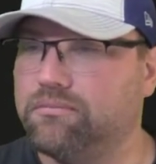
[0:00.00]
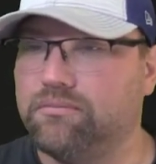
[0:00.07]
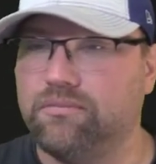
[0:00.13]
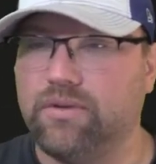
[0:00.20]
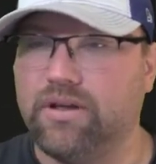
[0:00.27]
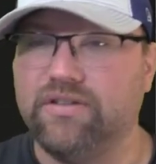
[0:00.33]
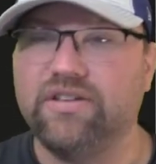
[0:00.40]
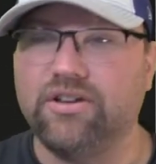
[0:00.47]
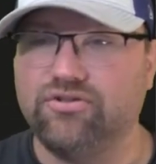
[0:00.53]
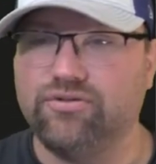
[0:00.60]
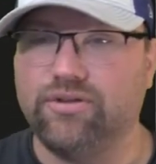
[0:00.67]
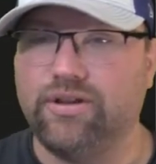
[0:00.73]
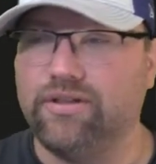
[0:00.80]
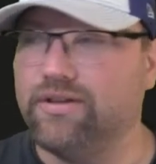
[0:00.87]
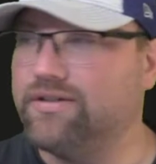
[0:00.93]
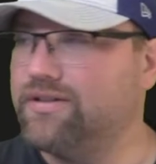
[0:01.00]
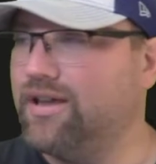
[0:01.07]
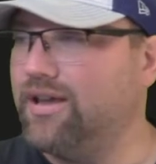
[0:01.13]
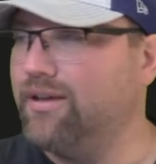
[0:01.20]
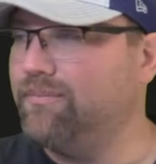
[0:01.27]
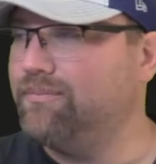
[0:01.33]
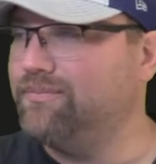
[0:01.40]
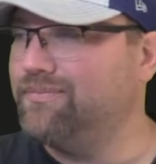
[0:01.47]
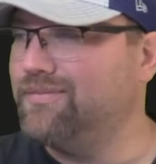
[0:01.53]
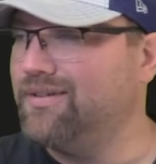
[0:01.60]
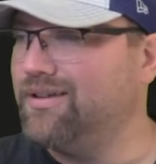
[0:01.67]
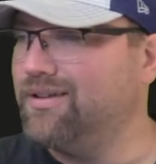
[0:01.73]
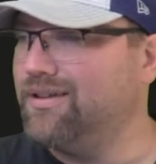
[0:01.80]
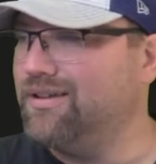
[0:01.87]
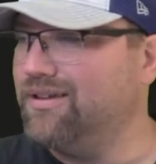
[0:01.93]
essentially the same.
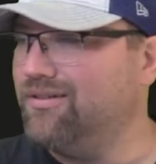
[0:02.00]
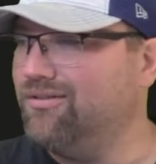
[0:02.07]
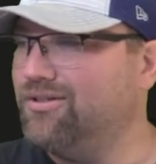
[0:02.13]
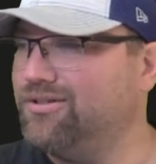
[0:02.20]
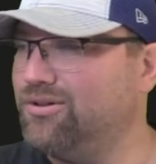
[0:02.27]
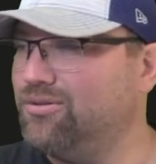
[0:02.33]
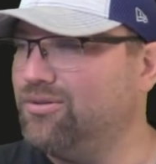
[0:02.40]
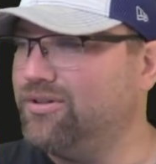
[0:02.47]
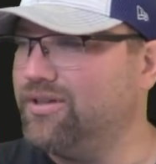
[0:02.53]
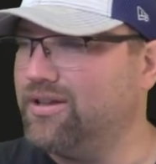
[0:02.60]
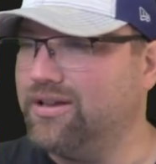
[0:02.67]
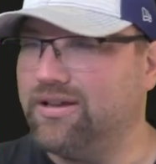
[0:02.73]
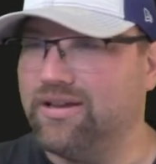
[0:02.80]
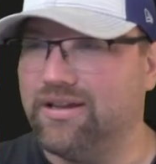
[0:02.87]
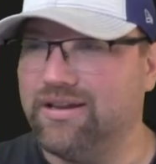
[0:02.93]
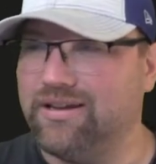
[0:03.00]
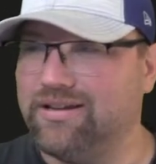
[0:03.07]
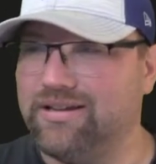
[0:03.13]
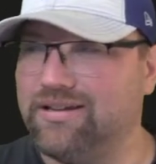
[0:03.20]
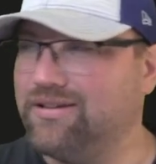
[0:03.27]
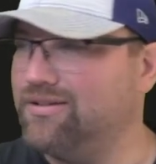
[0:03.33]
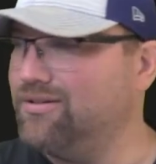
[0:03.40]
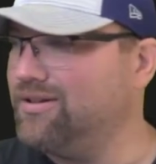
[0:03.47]
One cool thing, and I didn't do it,